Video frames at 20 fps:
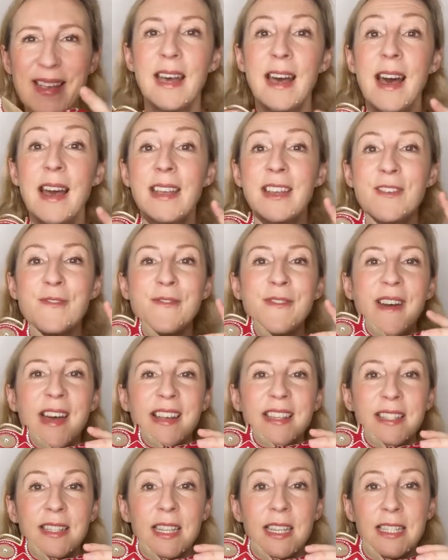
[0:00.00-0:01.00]
I
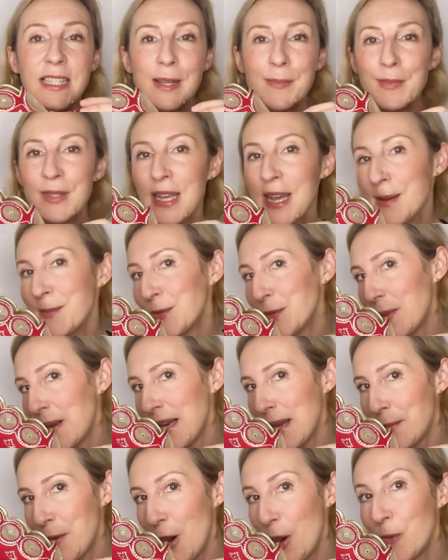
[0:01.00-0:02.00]
confess that sometimes when
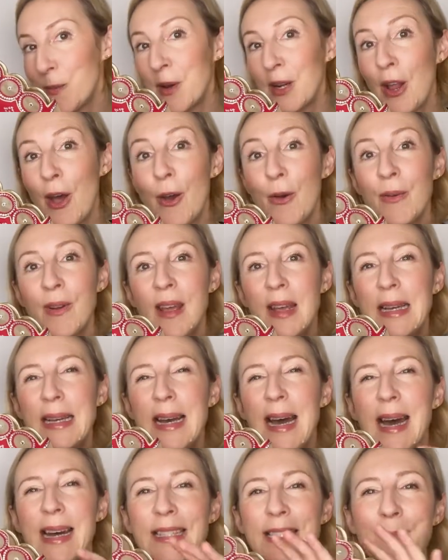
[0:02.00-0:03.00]
I'm home alone,
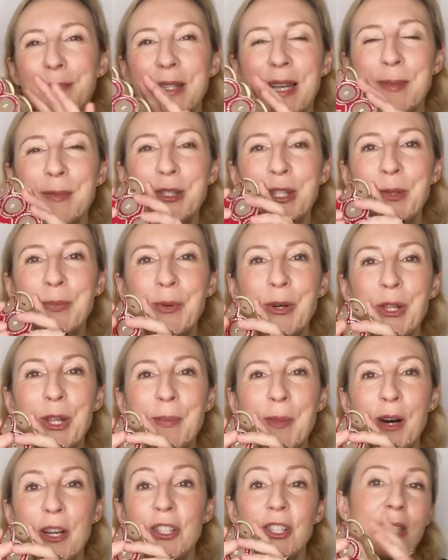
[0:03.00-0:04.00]
I sometimes just put them
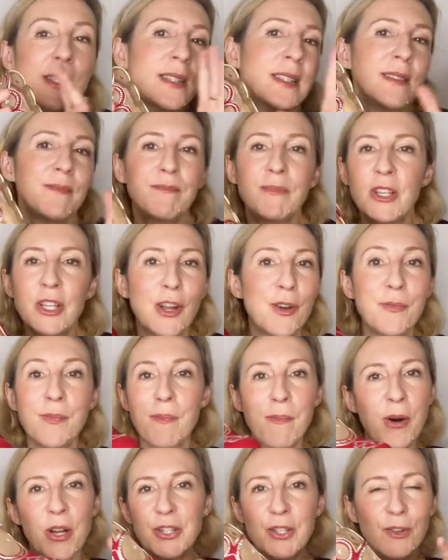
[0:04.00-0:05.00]
on just to, you know,
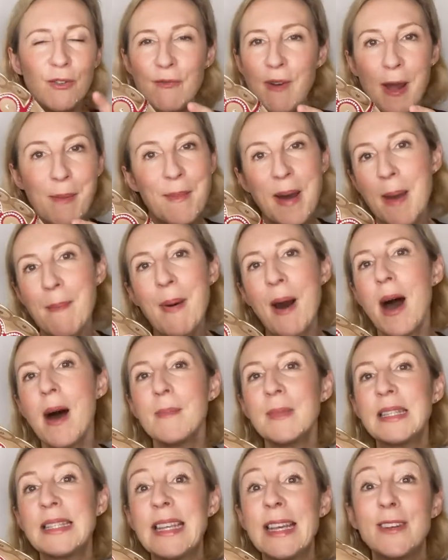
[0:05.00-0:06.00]
potter around my
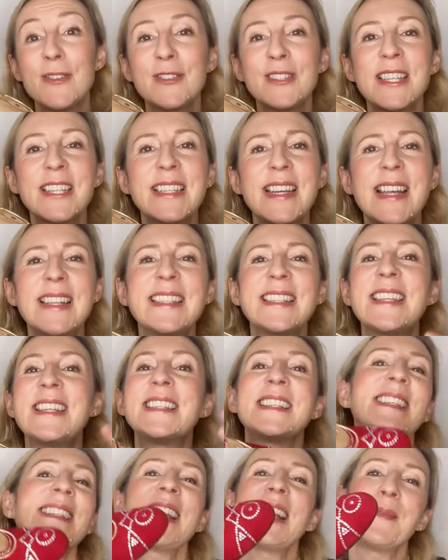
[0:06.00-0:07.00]
apartment here, not to dance in,
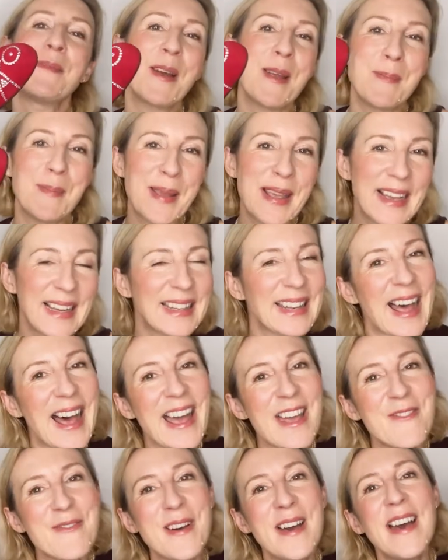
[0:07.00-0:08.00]
to celebrate being
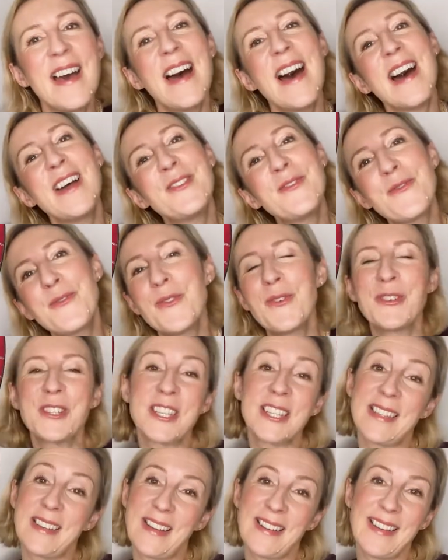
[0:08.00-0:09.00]
alive and
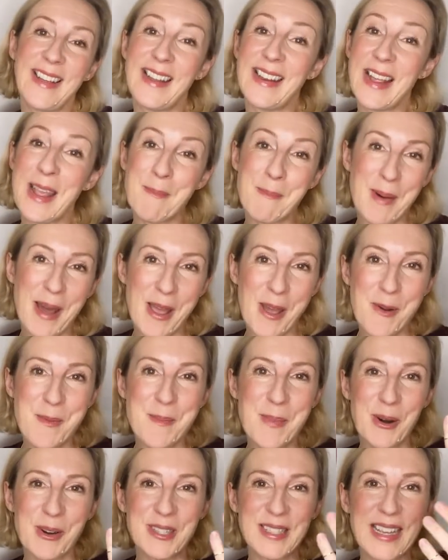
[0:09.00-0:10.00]
fortunate and in my own
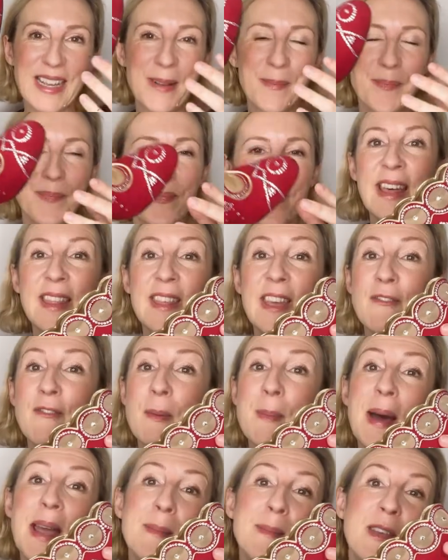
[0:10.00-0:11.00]
body. They
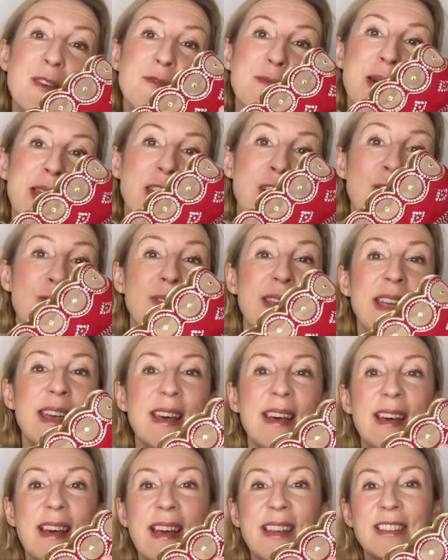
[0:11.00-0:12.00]
remind me of my career
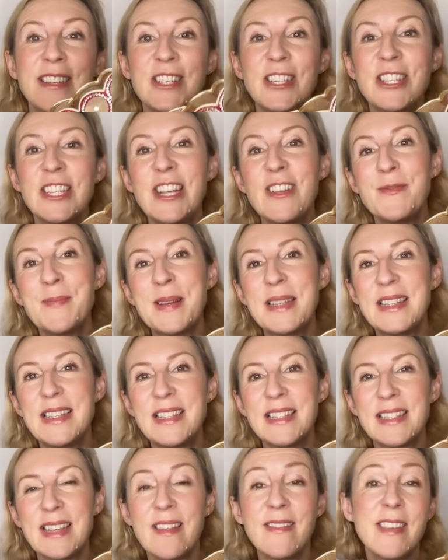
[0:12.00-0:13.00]
and
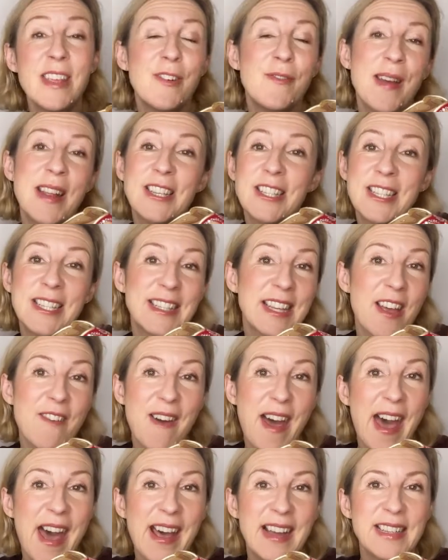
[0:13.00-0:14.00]
achievements and the adventures I've
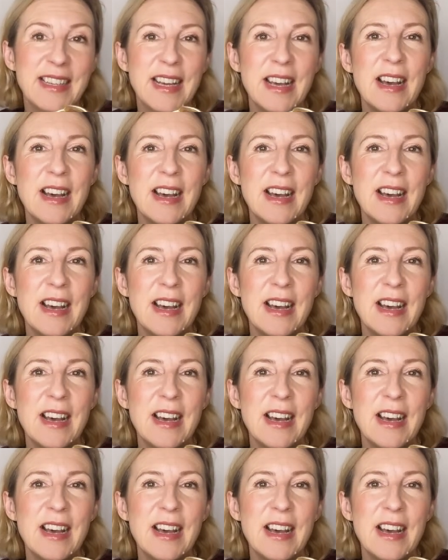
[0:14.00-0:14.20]
had.